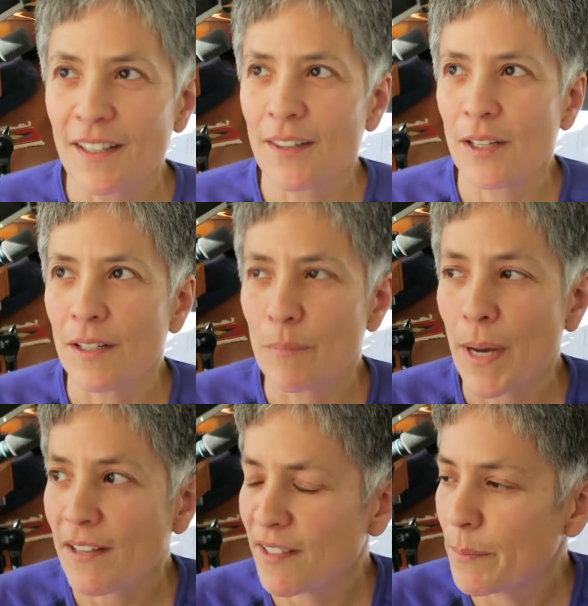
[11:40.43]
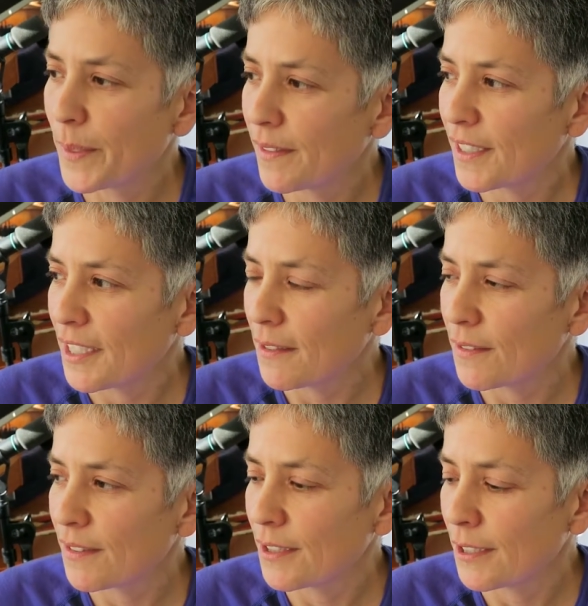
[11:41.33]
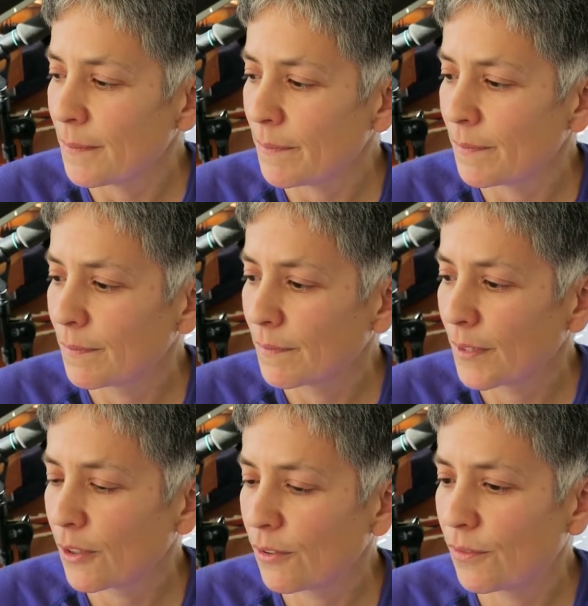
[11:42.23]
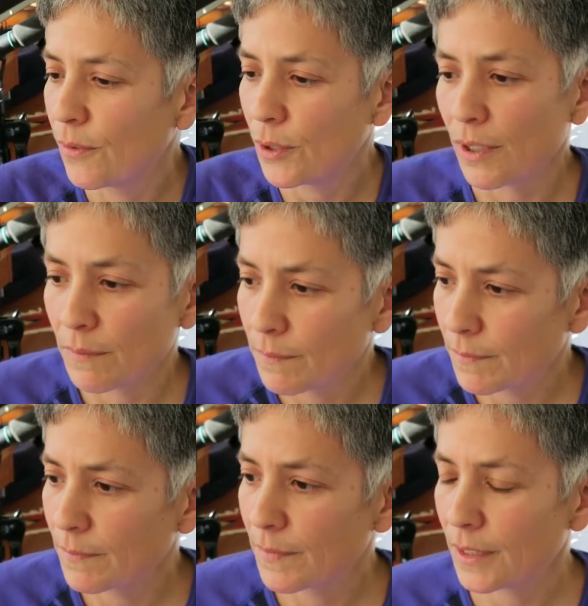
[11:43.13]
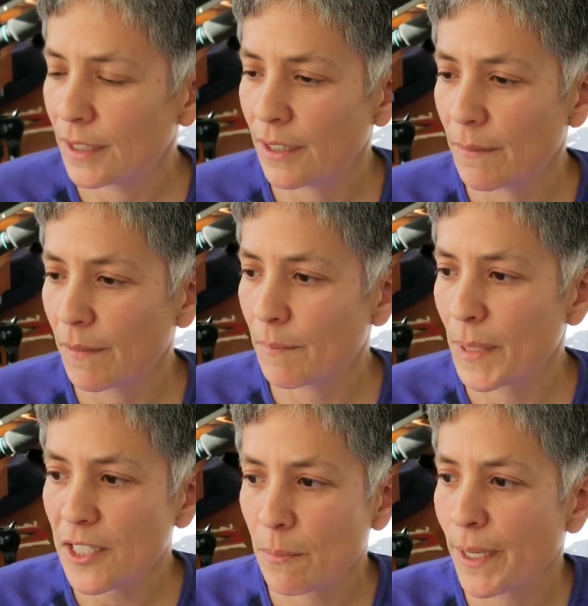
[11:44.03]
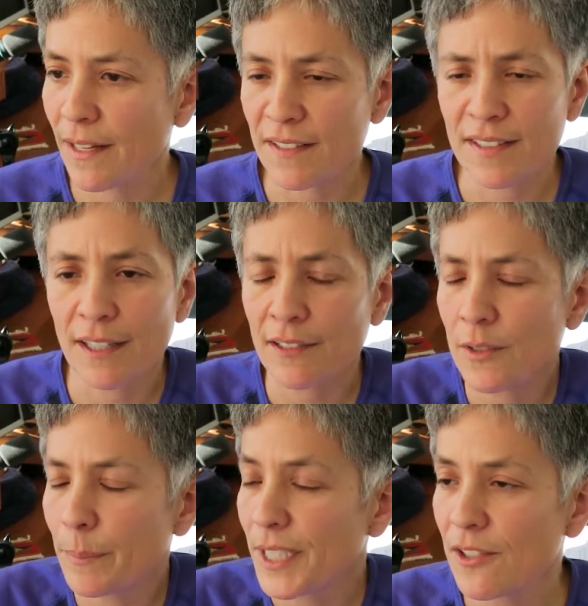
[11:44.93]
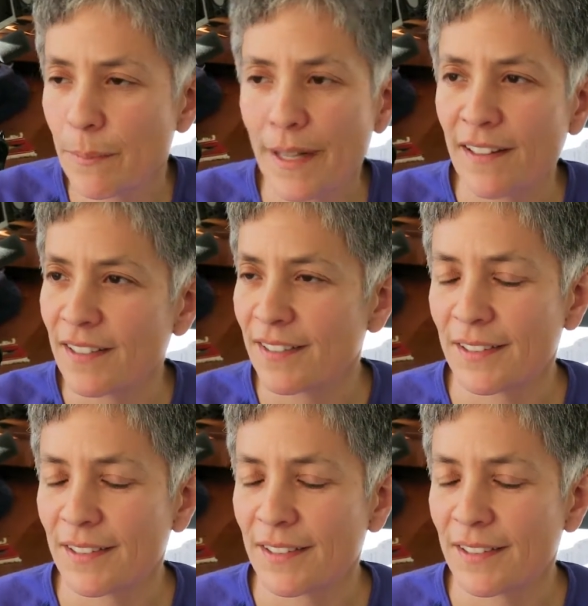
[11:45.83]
the possibilities for pitch palettes, colored pitch palettes.